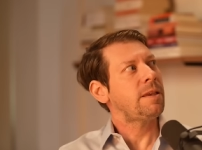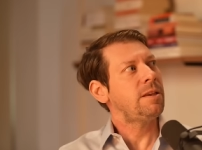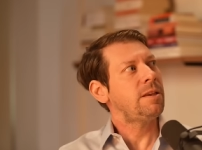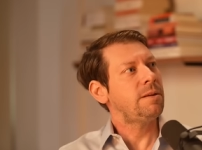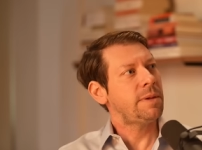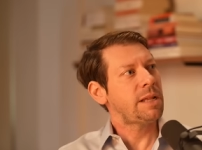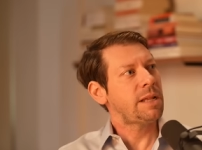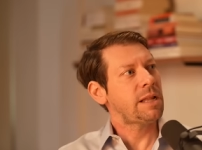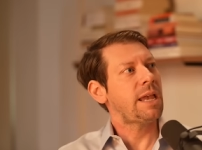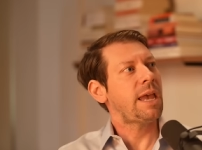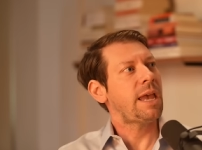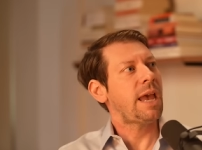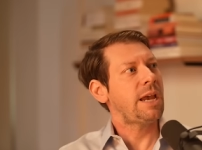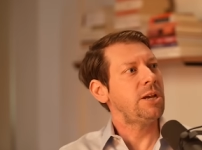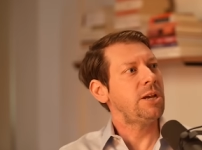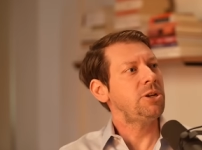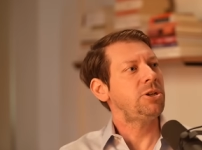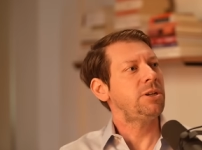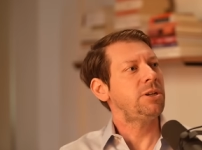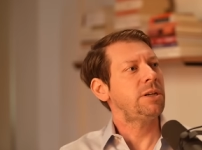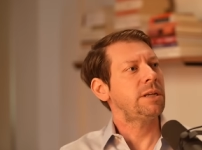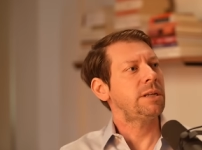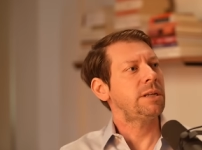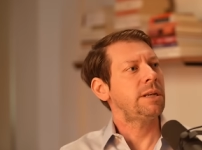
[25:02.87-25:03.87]

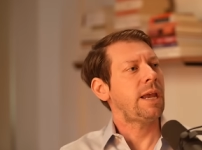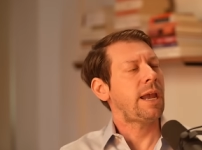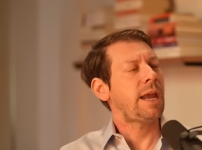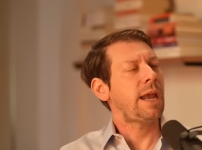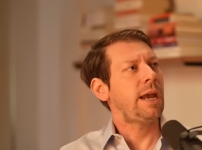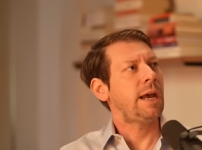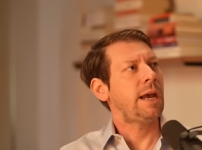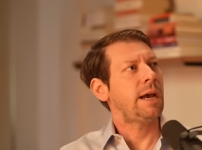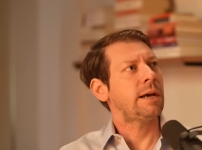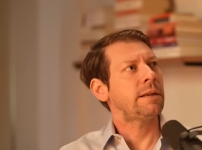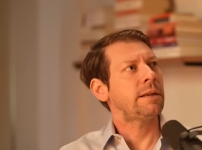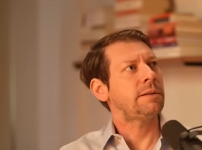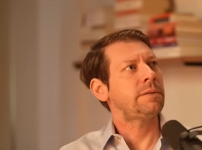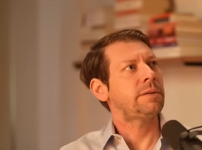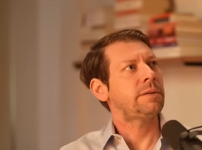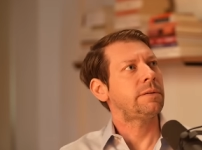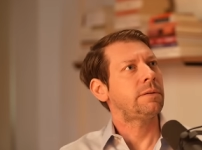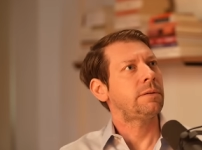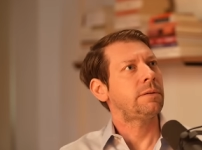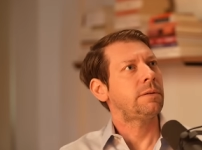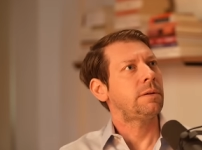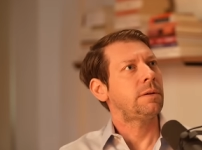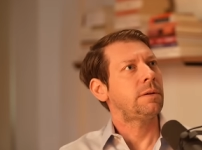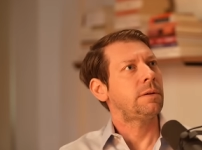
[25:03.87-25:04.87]
humiliation and
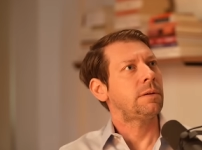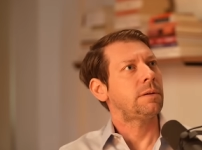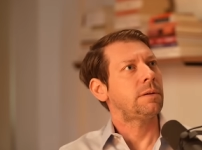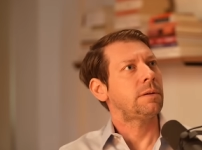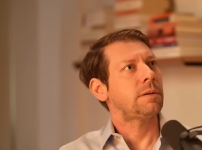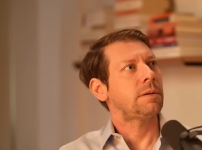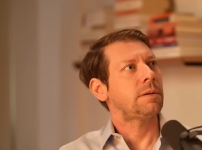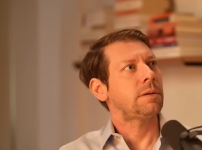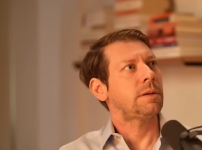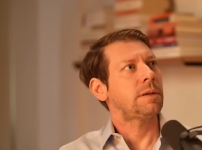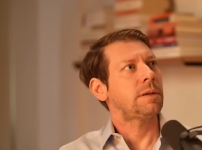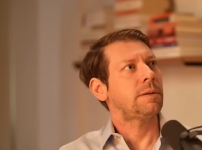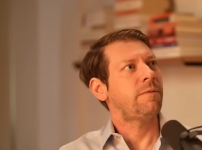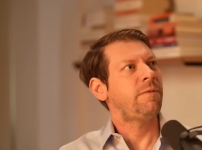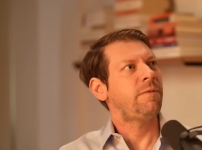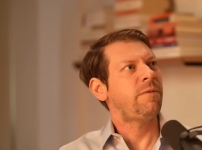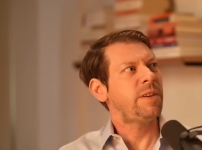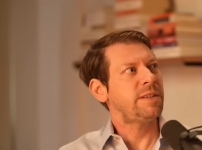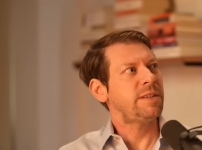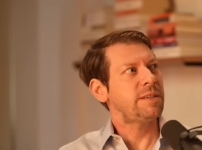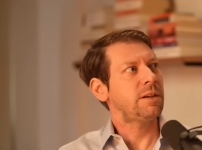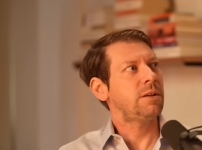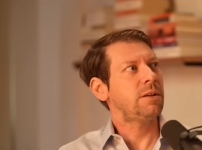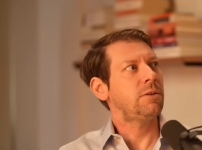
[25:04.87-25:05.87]

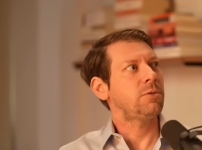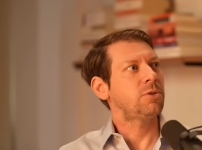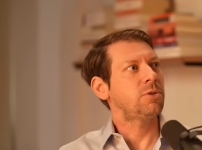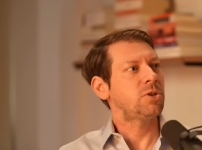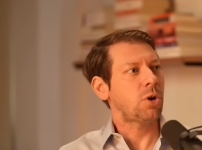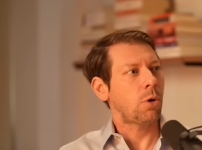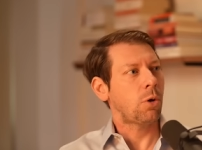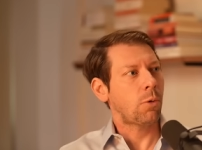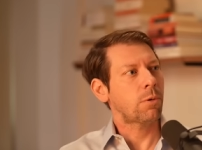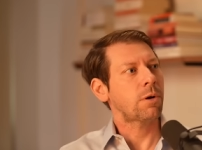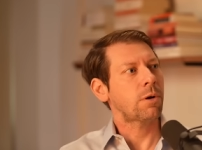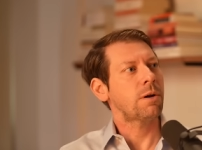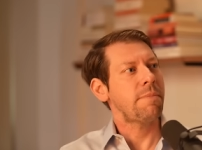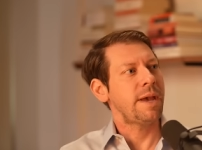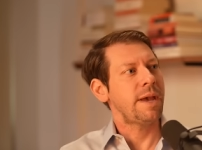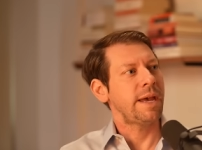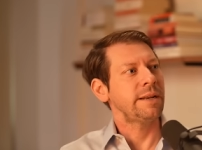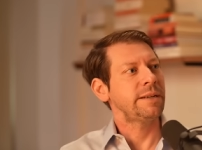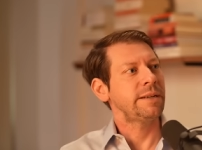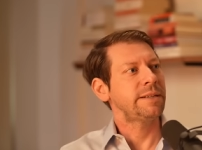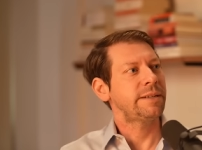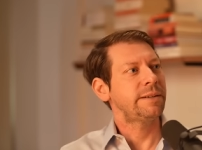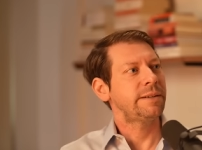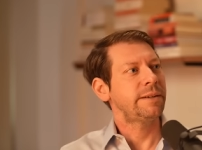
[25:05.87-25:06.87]
physical
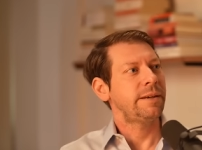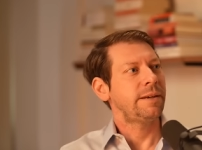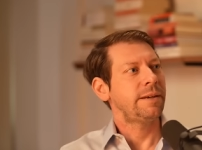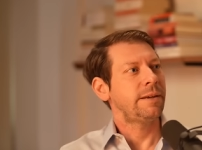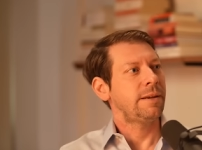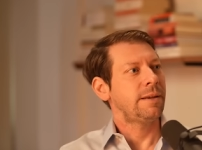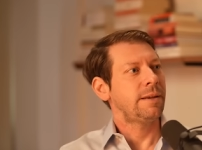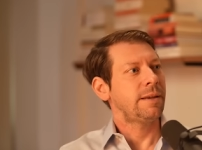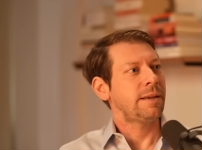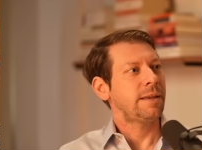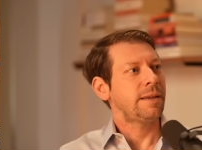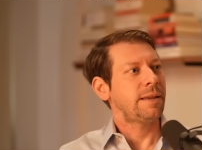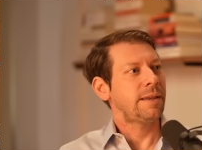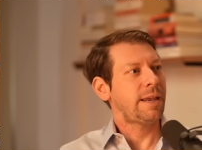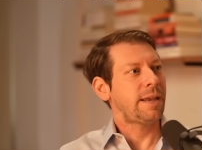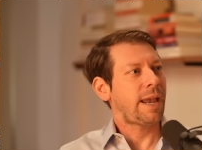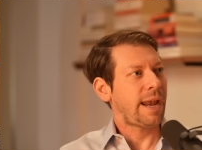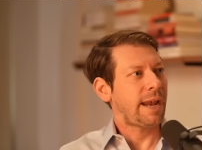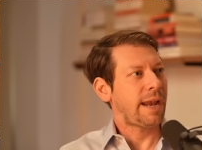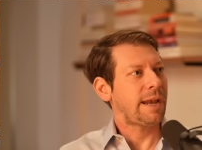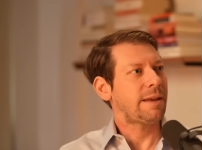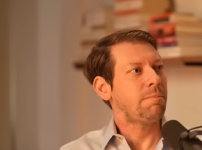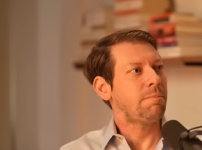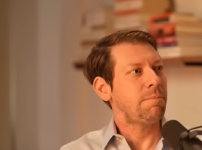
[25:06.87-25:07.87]
torment
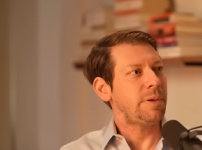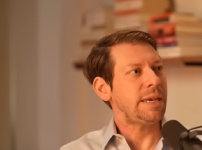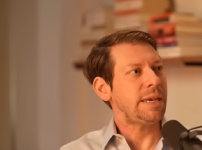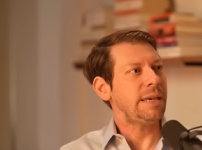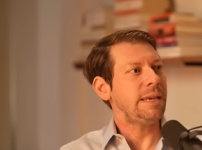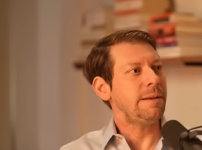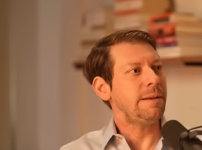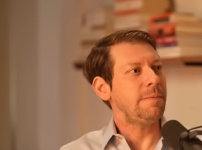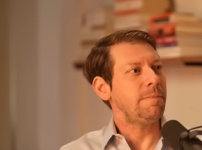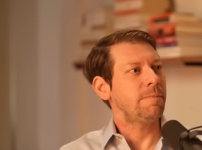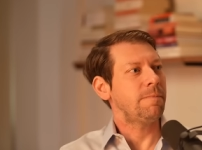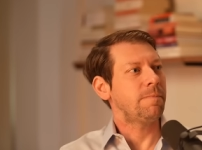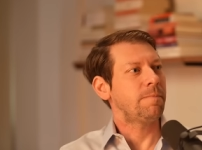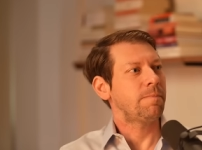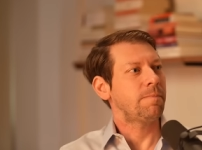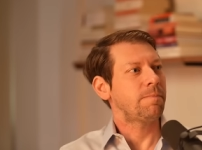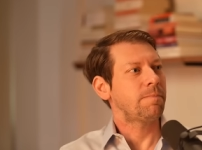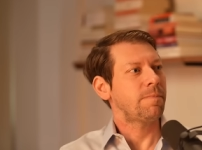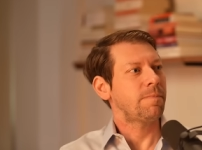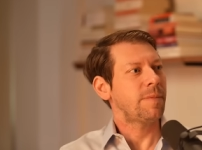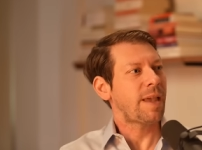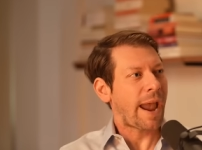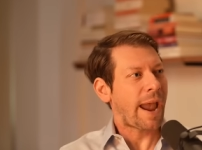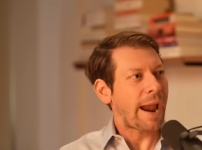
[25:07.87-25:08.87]
can be
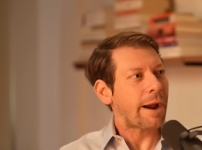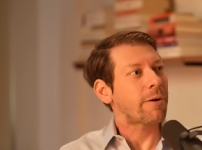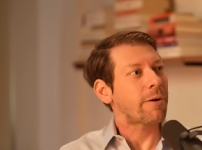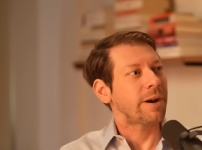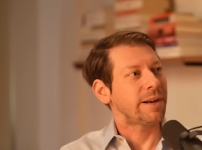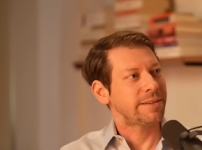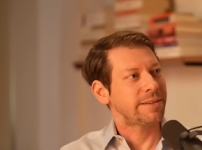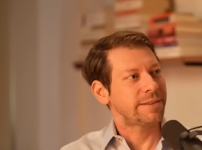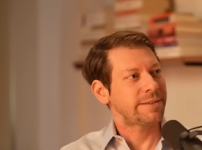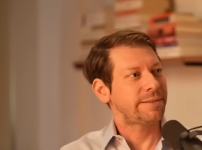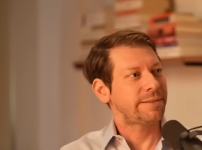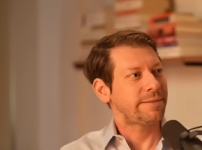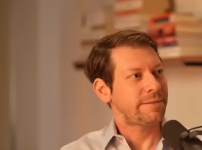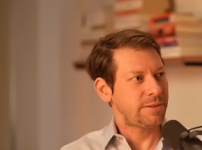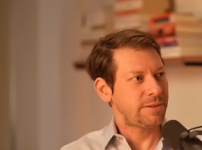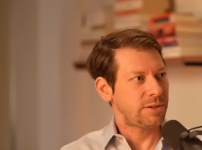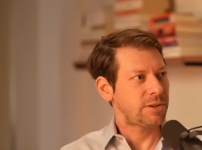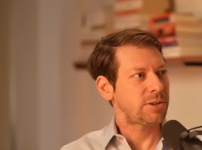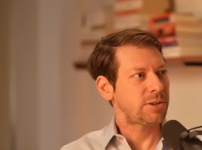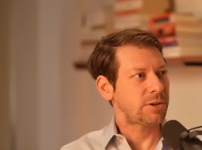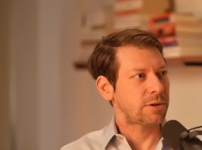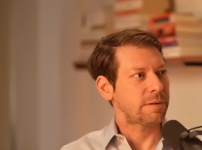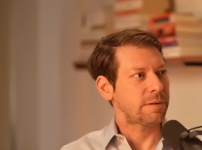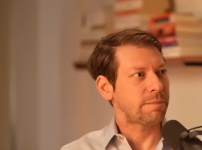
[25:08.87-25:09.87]
carrots
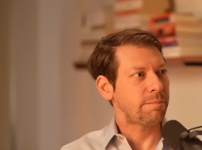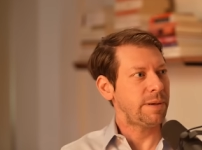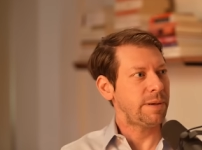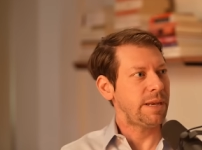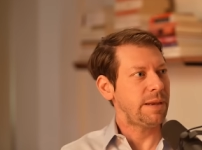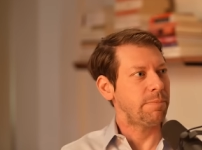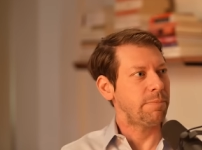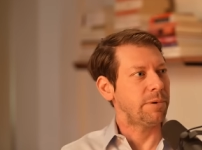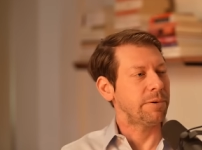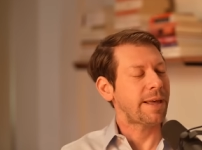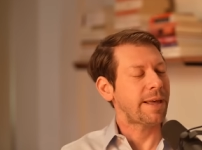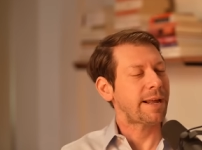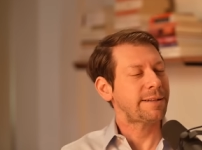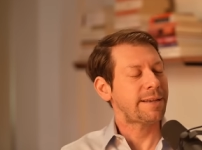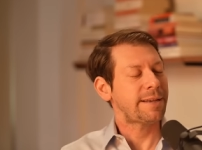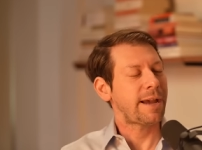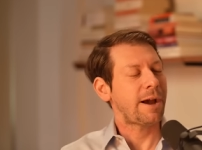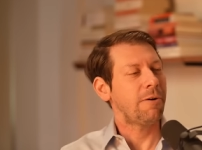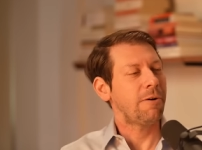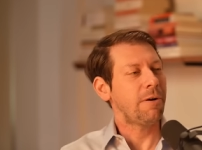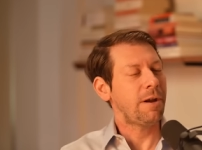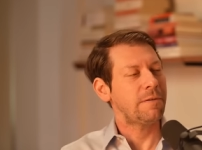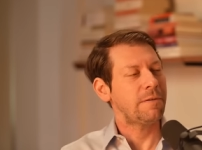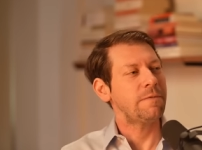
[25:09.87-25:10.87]
to certain people. That's
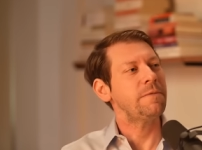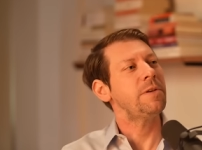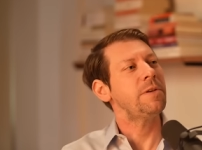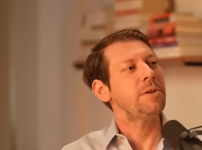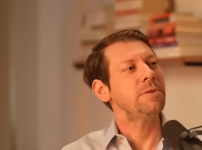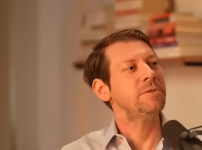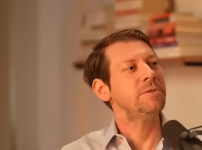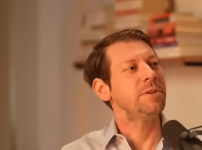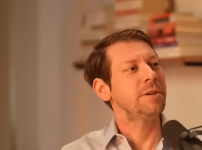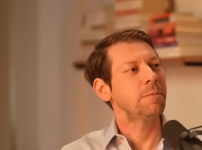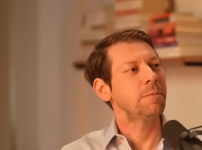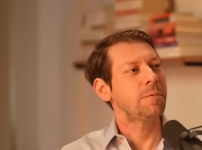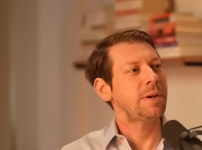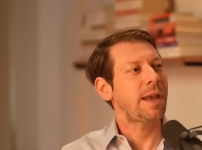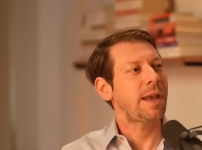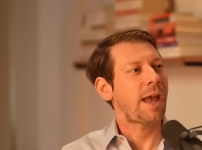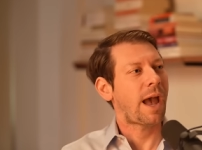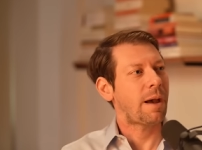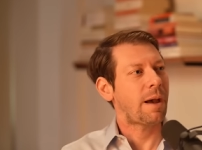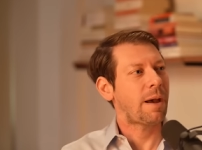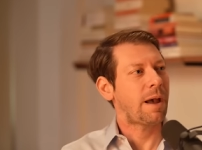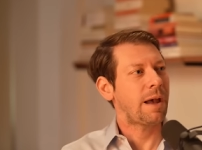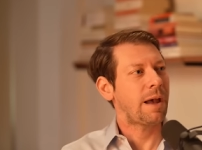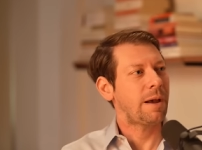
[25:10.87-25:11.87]
how confusing we,
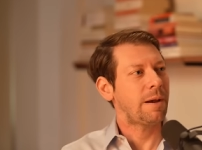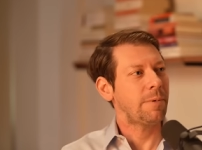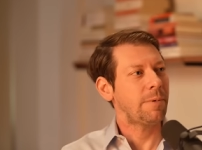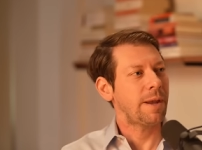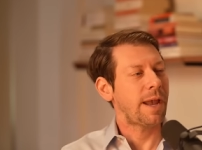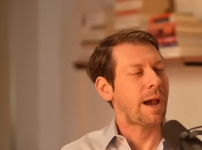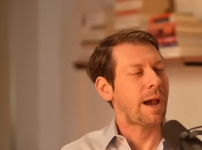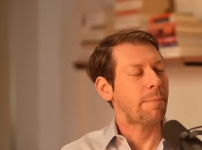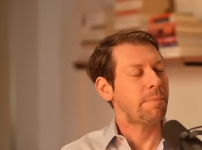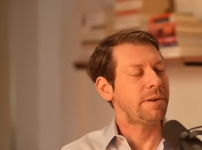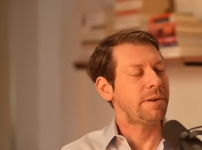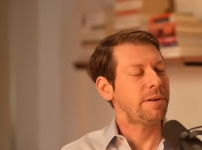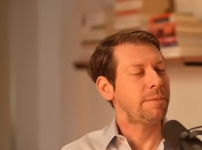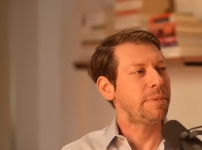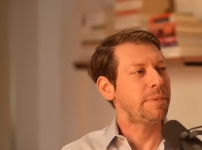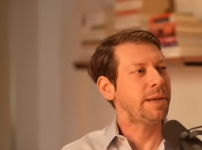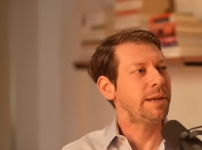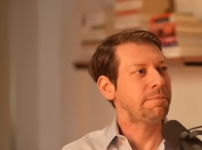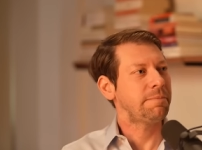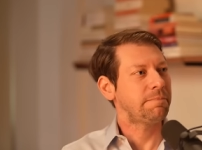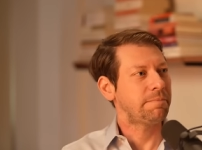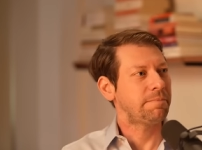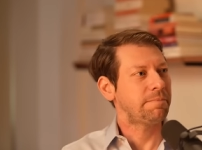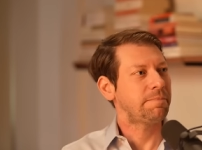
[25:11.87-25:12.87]
ha- we happen to
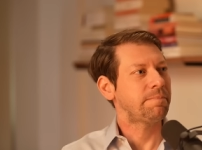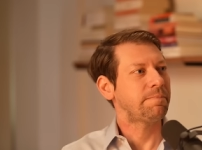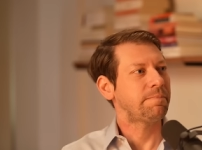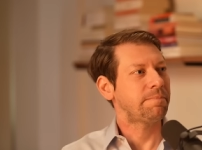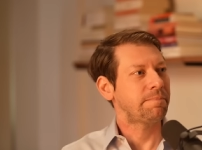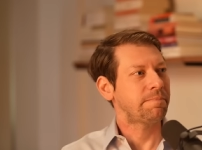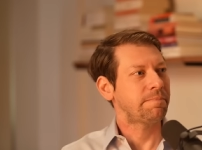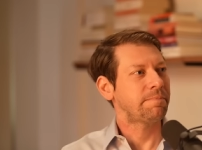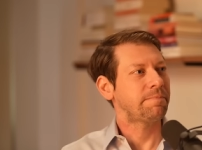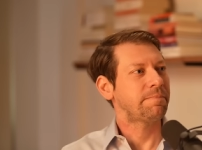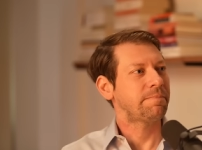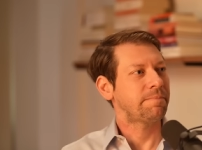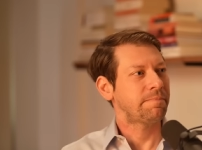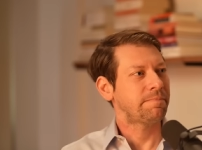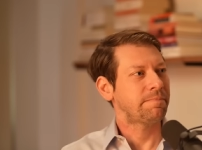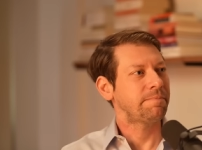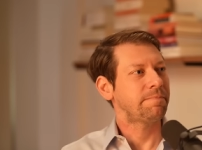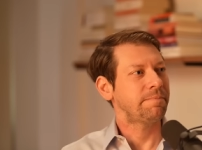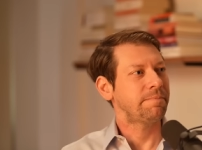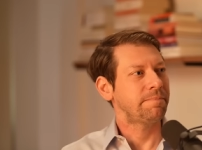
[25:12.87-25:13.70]
be. Hmm.